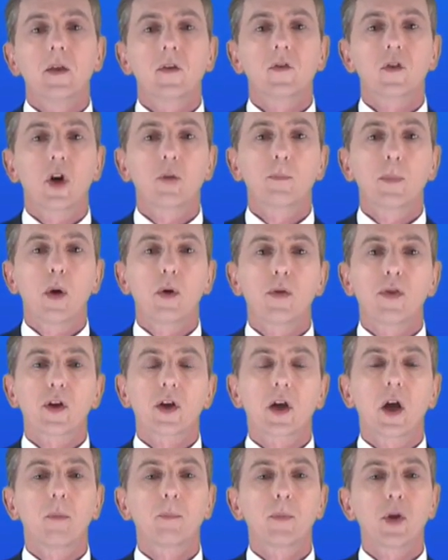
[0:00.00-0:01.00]
So both
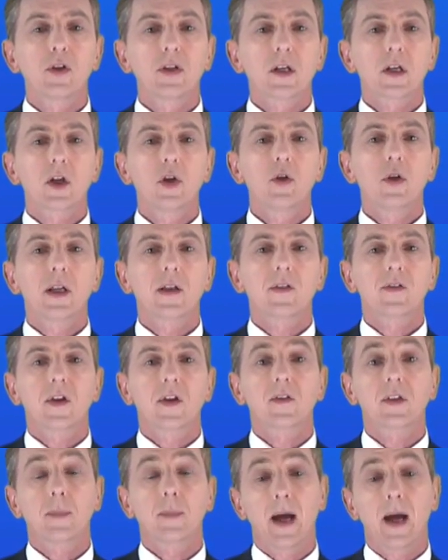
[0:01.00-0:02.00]
the computer cooling
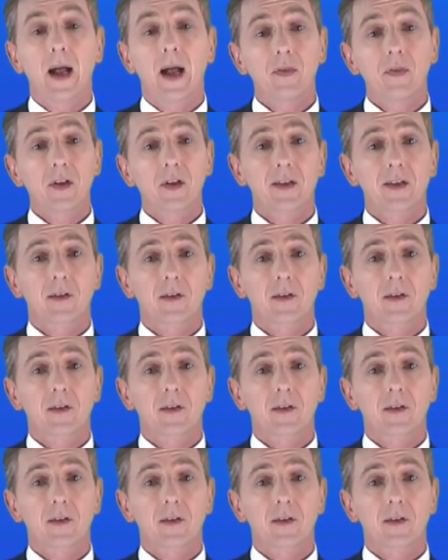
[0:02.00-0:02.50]
system and the